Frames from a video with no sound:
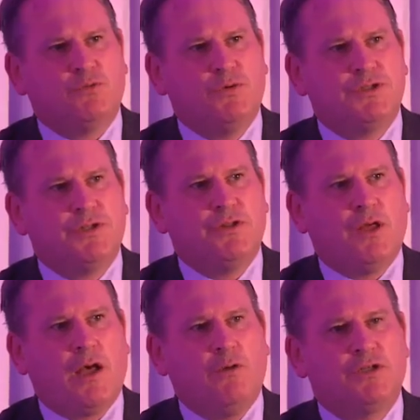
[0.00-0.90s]
was that
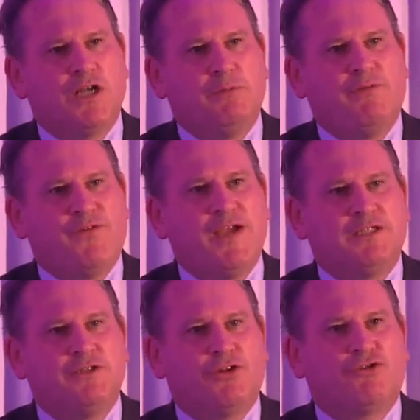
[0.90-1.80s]
I was going to be
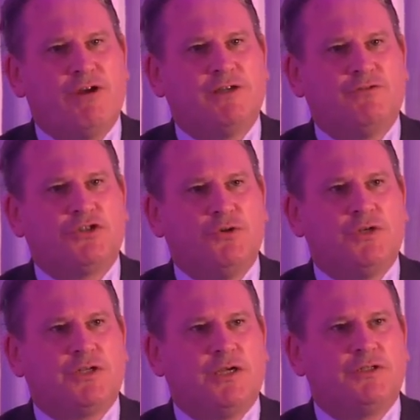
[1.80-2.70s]
facing the threat of
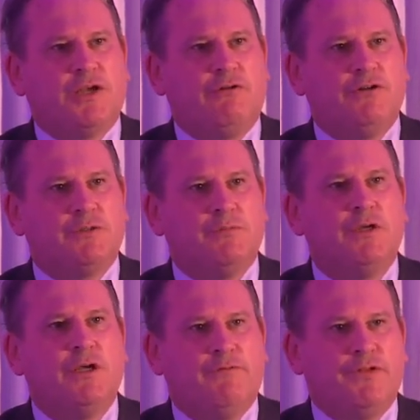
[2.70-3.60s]
suicide terrorism
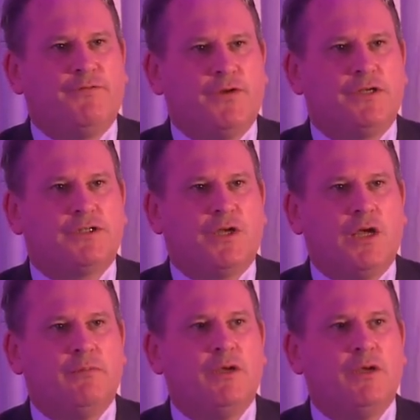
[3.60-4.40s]
for the first time,